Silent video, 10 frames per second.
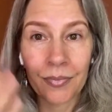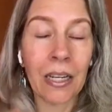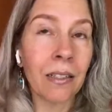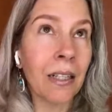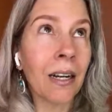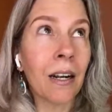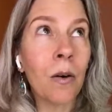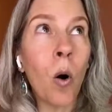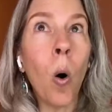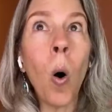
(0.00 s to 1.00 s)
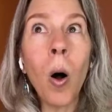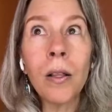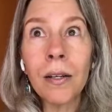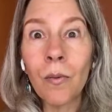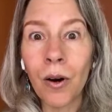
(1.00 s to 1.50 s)
I let it go
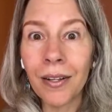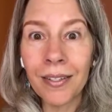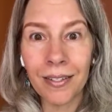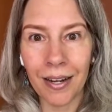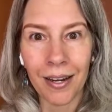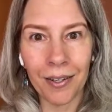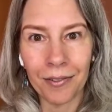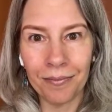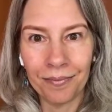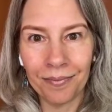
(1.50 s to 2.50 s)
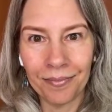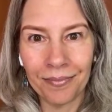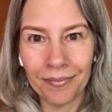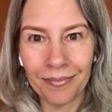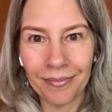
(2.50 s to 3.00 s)
all at once now.
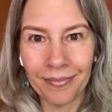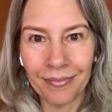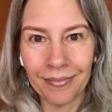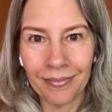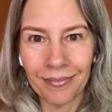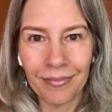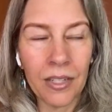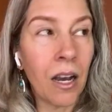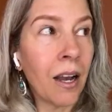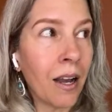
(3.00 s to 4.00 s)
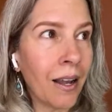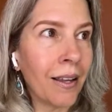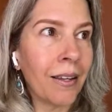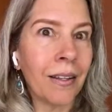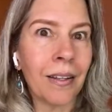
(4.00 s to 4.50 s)

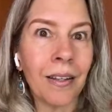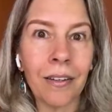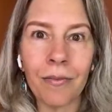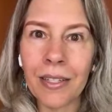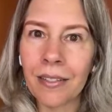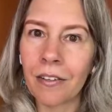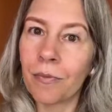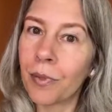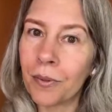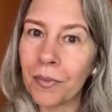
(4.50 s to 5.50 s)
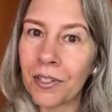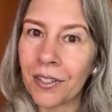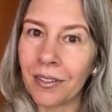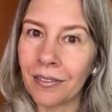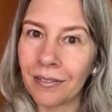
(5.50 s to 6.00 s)
I give myself
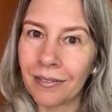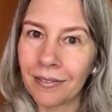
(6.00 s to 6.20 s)
permission